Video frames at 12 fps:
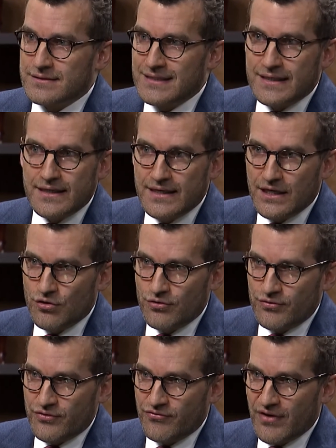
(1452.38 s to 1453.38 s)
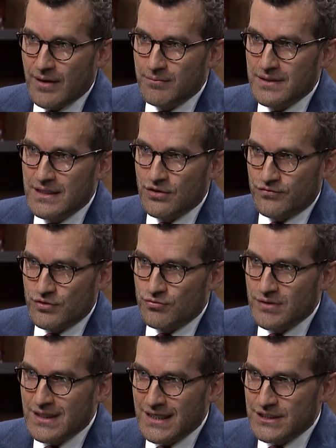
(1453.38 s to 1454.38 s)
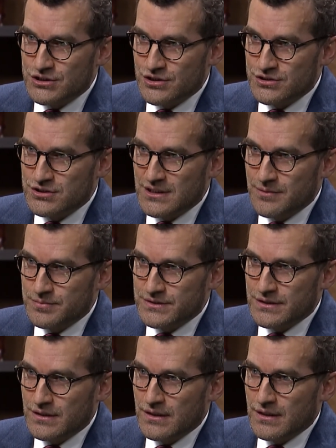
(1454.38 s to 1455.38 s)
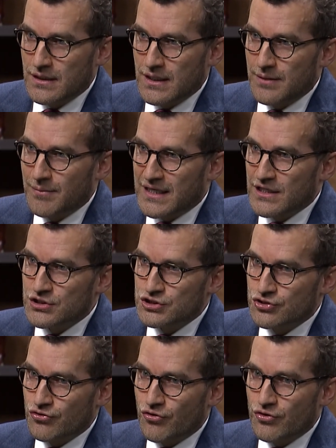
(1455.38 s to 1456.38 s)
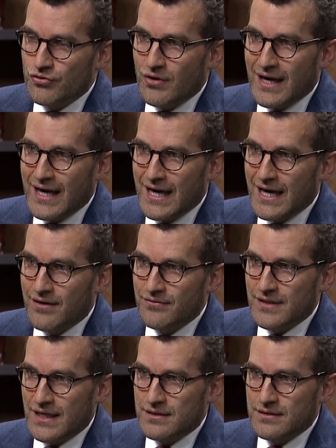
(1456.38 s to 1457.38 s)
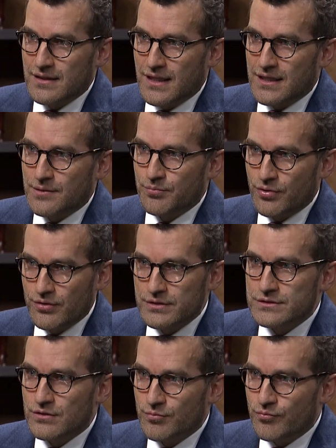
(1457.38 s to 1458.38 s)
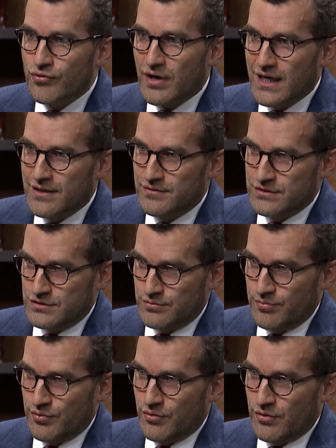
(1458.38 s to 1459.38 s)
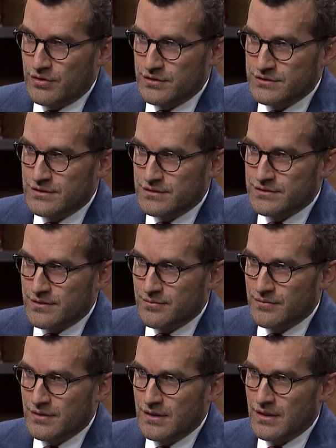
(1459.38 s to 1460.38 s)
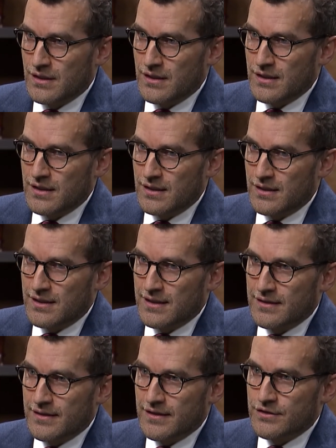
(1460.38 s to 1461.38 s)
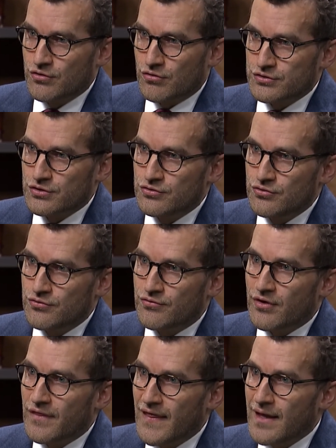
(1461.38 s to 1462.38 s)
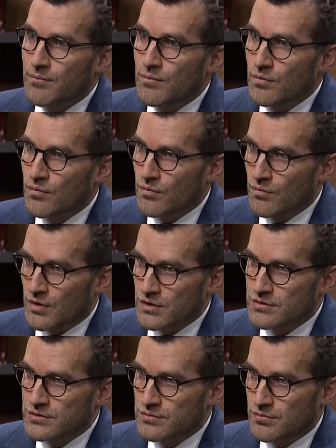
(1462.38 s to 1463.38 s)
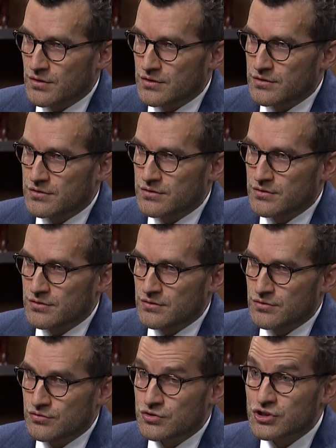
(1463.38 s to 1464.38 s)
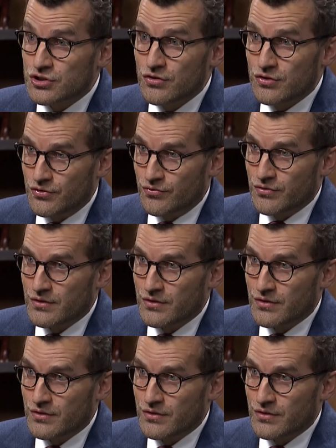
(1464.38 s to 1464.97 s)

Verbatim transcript: taking care of your family, of your relationships. Right. And making sure you have that like personal private support system mm. uh, and that you also do for them what what you should do.